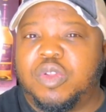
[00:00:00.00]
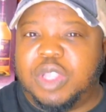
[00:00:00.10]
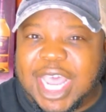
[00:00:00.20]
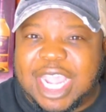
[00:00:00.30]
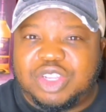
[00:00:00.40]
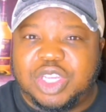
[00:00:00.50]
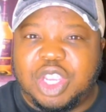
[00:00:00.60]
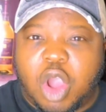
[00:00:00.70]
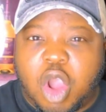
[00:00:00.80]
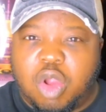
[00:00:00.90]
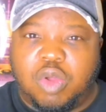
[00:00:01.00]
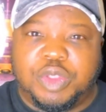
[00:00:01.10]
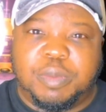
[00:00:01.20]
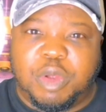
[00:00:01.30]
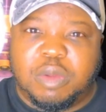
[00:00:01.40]
that actually are on
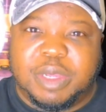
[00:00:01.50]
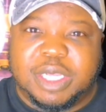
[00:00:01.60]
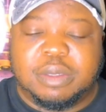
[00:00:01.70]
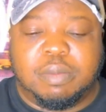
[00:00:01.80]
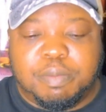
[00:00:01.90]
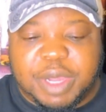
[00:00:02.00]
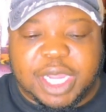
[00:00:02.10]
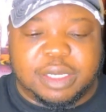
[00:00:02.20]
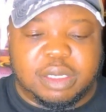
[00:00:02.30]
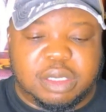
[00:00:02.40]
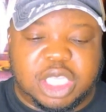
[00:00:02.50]
the bourbon. But this